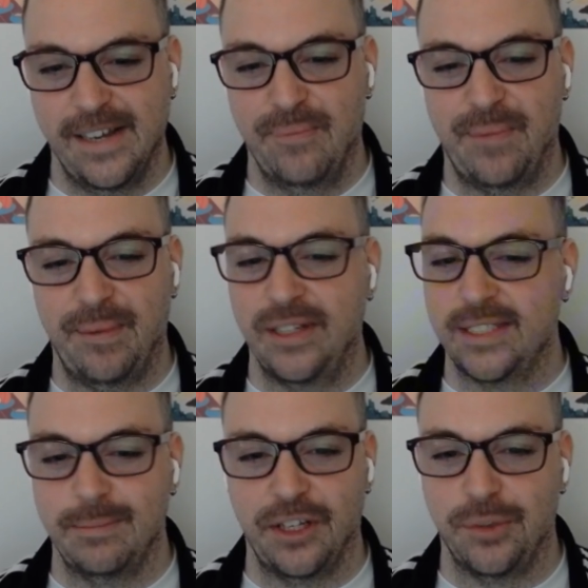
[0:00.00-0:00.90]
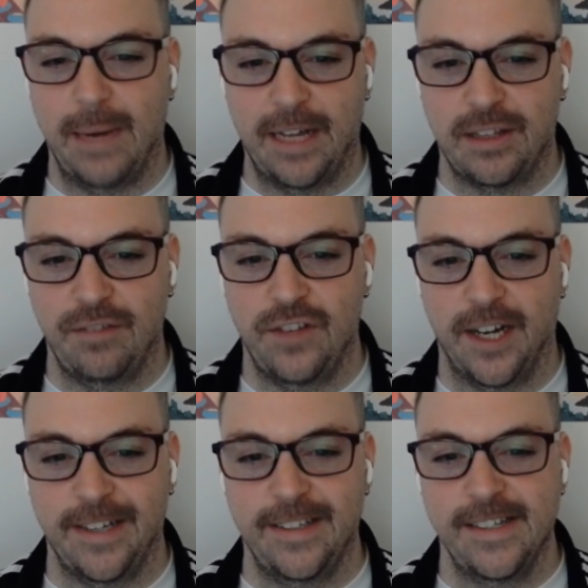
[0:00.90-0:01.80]
Maybe there's some other math they've
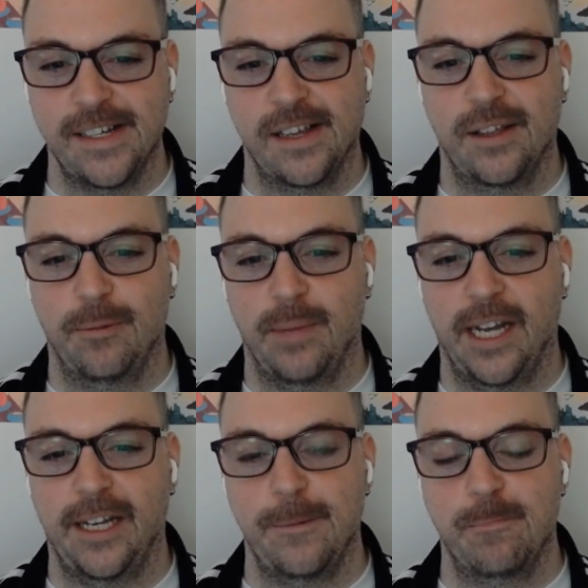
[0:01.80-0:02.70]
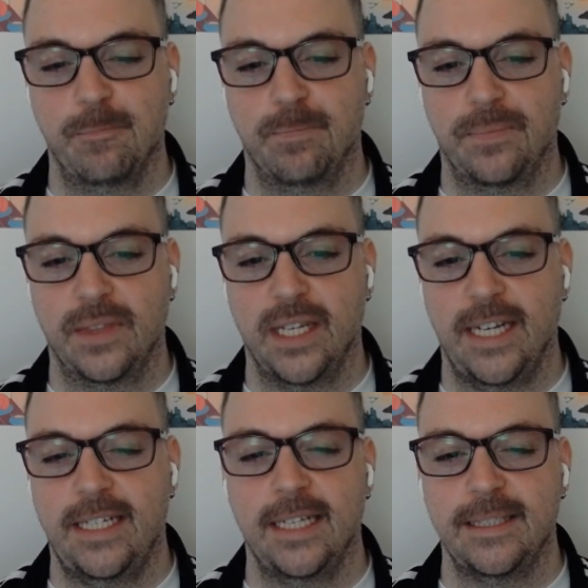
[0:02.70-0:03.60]
done, but
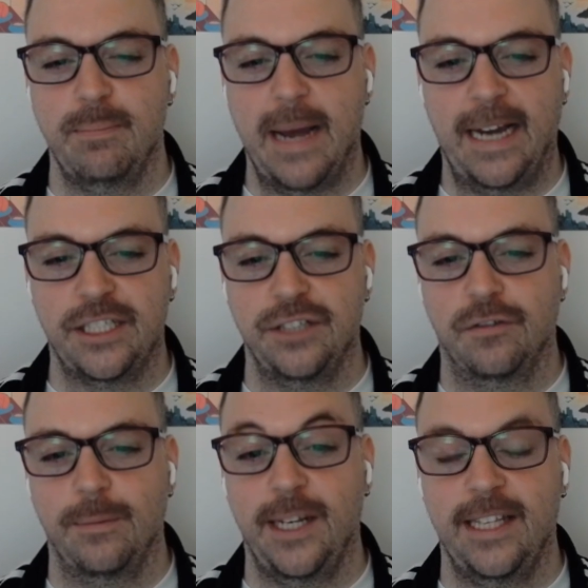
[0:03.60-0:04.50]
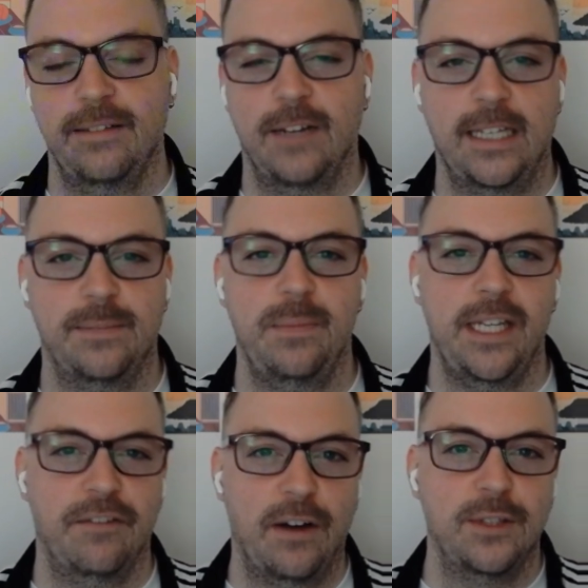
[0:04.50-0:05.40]
it doesn't match. And for me,
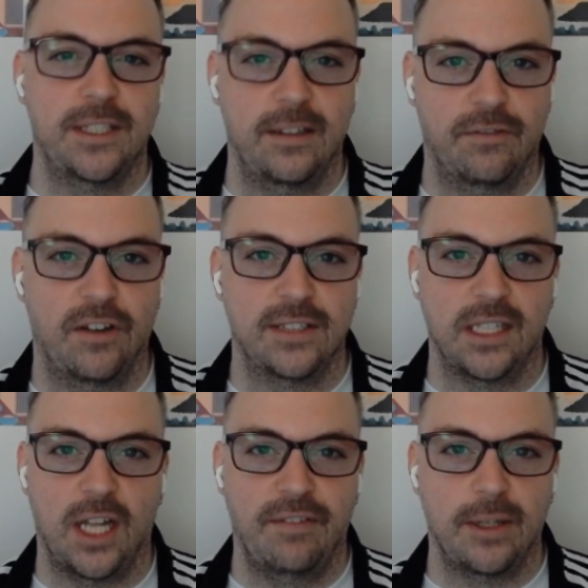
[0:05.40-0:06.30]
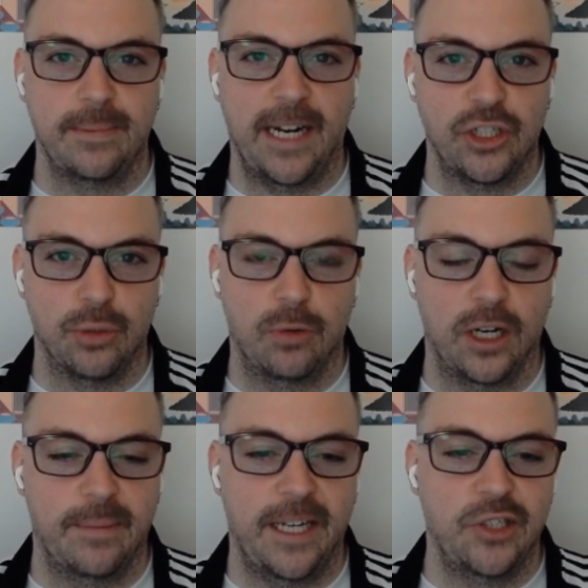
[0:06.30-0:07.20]
if I was the LiveOps manager or
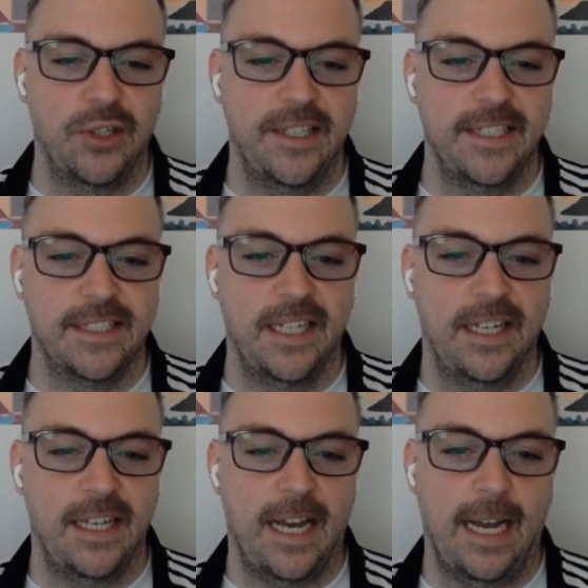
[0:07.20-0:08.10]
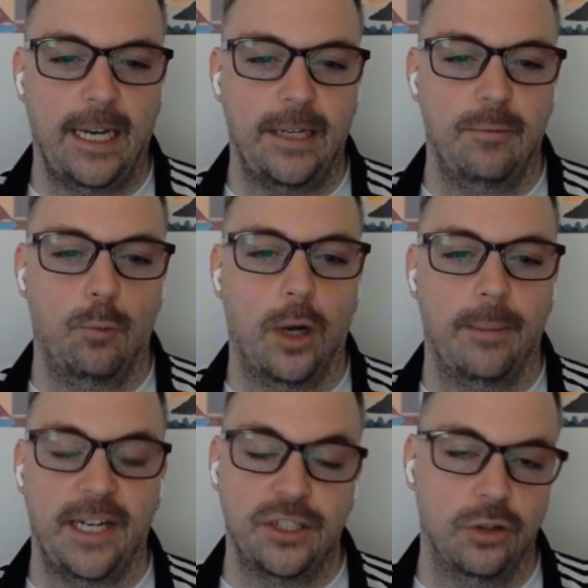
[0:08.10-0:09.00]
product manager on this, I want to
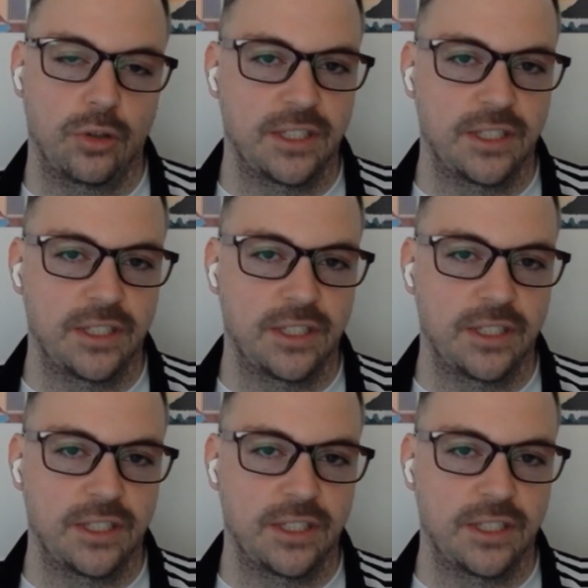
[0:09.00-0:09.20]
make sure those